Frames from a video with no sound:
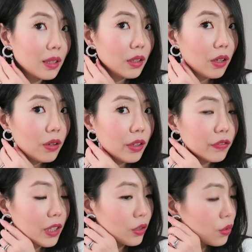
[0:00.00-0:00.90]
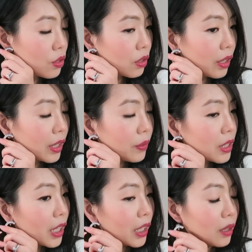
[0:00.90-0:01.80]
you know, if they do start
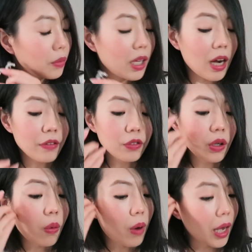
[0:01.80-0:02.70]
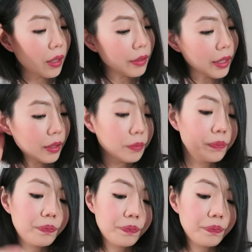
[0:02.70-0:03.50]
irritating me after a while, then